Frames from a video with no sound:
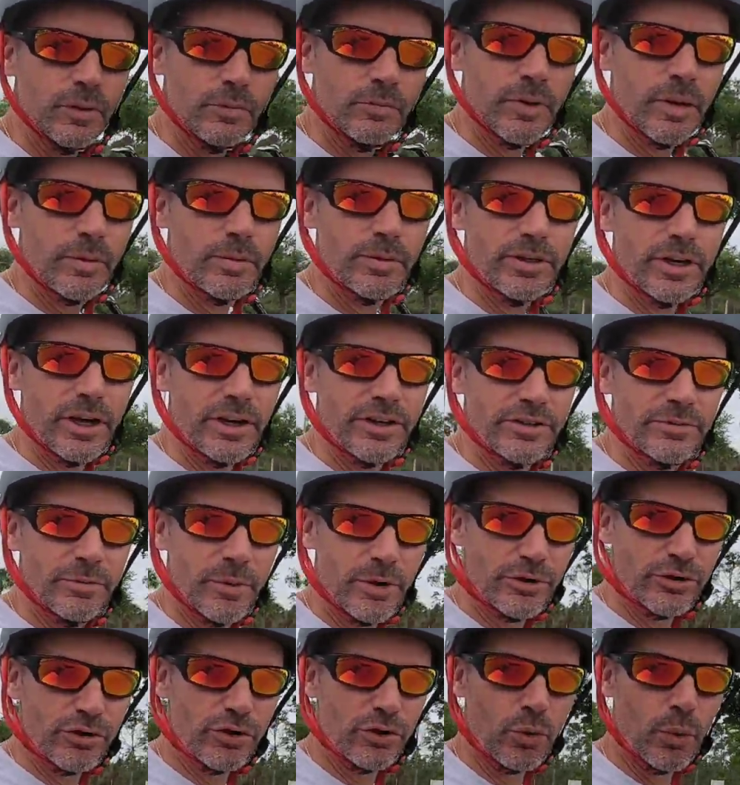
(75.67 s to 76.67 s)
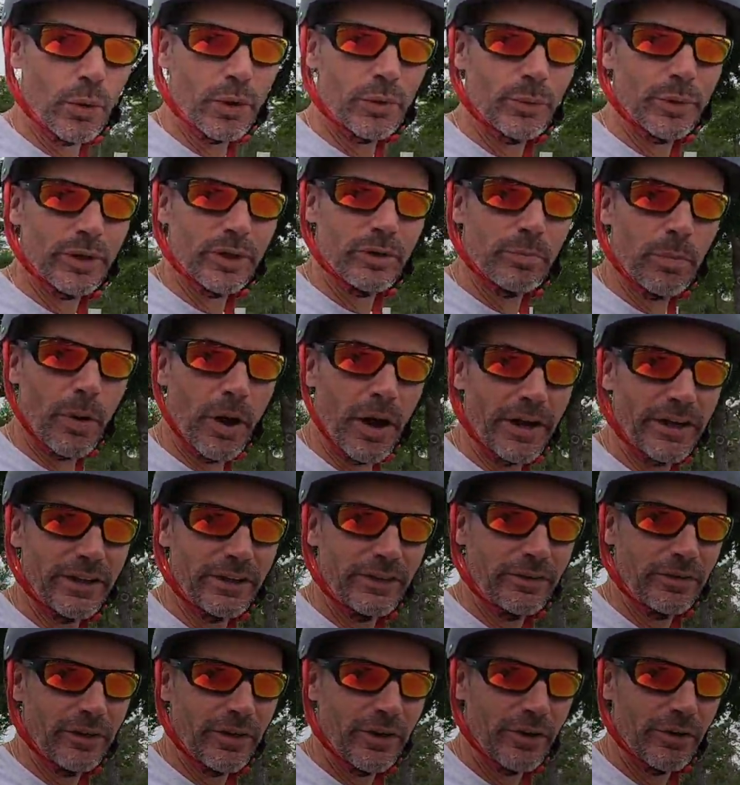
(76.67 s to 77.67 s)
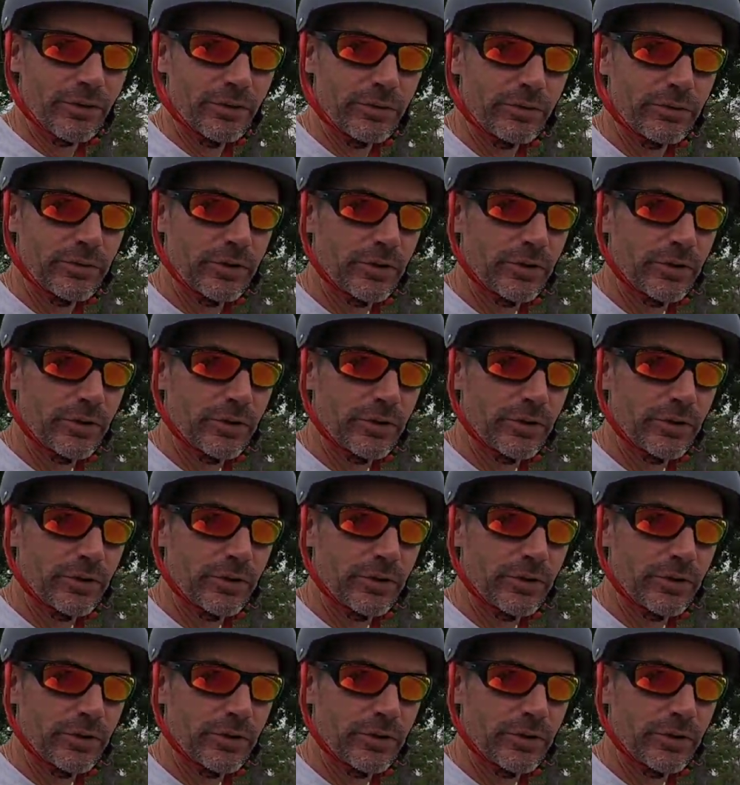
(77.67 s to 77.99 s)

Maybe not as much on a one wheel pint though, who